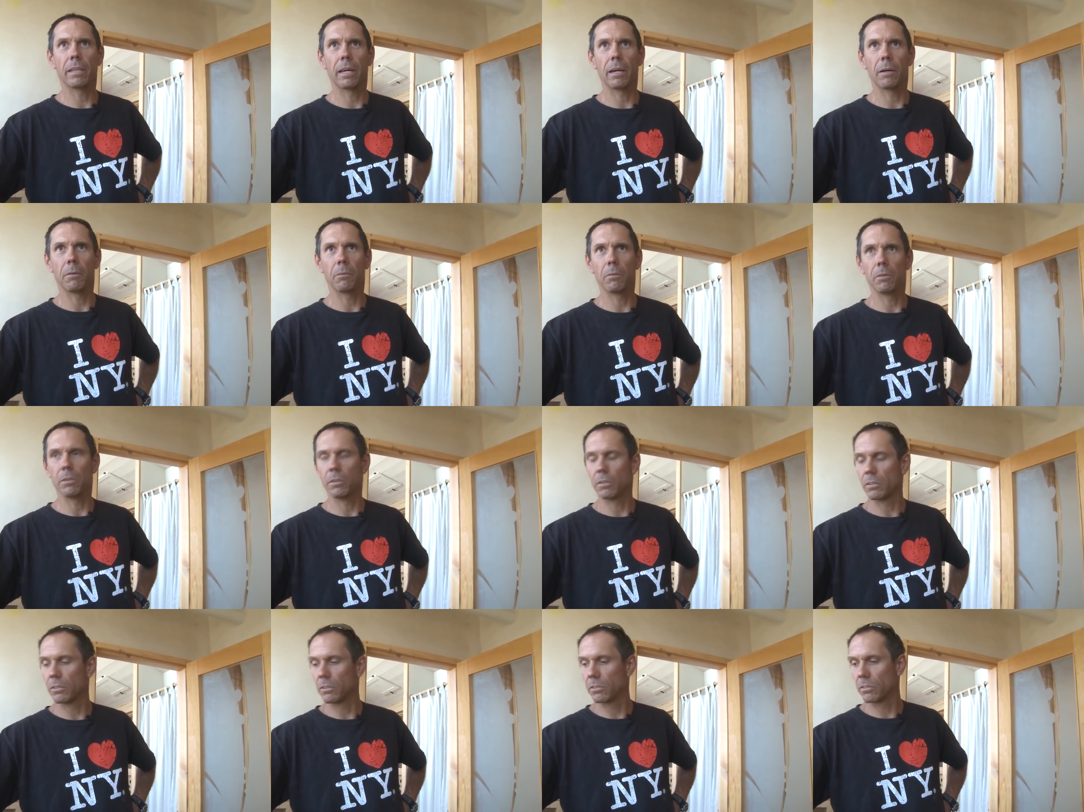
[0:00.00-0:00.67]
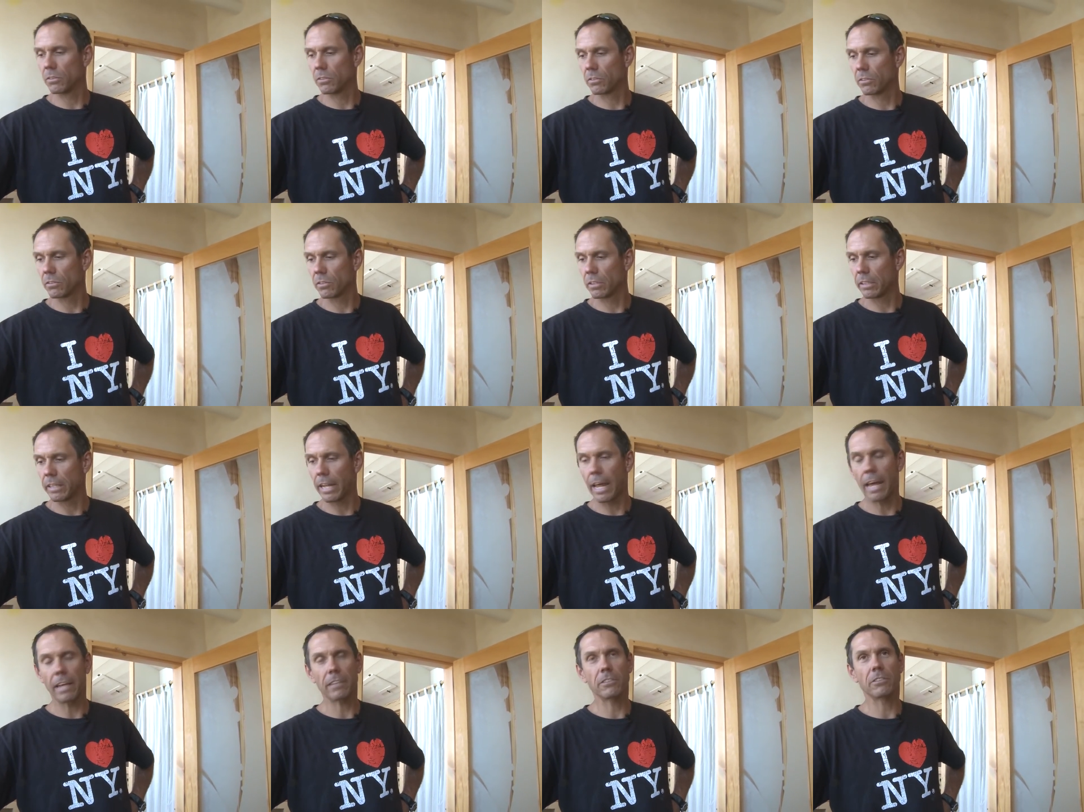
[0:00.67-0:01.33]
That was
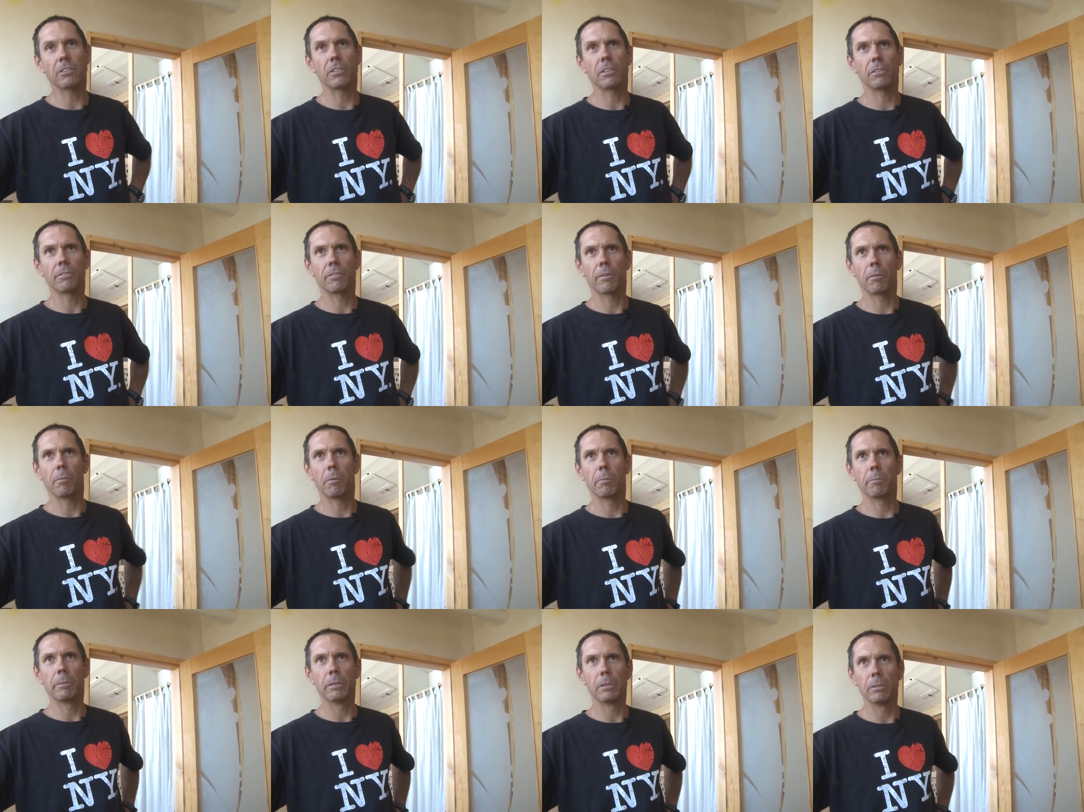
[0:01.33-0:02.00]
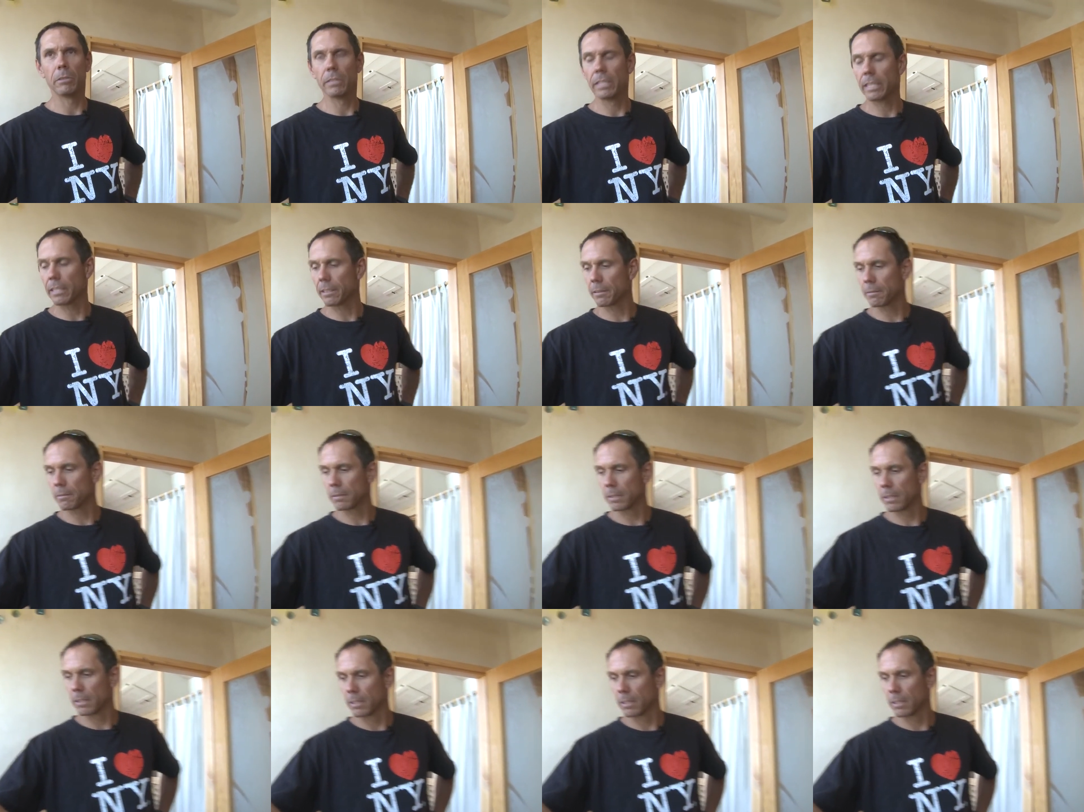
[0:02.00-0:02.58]
an extra from a building.